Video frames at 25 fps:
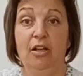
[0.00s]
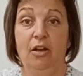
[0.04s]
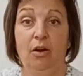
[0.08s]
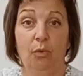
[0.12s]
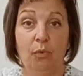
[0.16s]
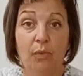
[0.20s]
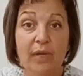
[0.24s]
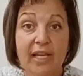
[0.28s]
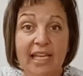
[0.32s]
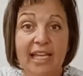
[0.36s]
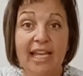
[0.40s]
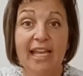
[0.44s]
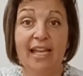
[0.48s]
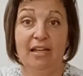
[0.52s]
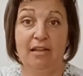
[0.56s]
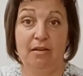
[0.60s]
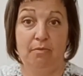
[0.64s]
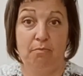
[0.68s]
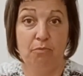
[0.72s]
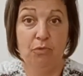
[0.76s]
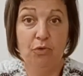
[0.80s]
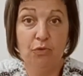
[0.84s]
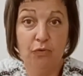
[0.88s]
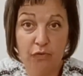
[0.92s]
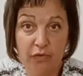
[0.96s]
We can't
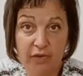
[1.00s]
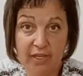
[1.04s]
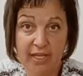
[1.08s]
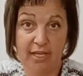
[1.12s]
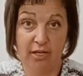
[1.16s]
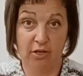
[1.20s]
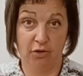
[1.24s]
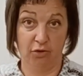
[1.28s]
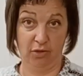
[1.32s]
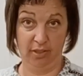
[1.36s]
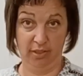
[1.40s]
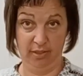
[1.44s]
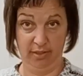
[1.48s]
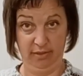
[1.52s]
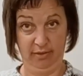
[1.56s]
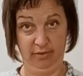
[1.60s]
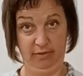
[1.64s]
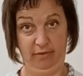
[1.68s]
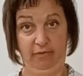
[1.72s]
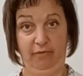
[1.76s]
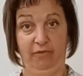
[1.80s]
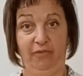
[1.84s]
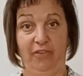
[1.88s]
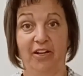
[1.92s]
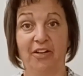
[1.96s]
move here
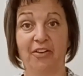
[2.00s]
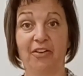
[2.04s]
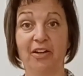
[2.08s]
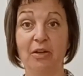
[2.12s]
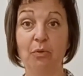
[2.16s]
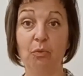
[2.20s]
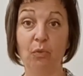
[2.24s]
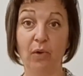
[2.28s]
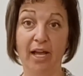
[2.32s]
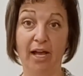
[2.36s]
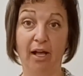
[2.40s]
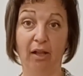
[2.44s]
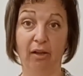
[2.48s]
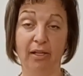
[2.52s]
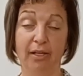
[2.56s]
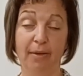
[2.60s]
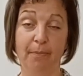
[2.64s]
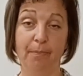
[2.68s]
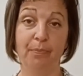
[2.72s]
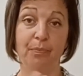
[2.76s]
very well.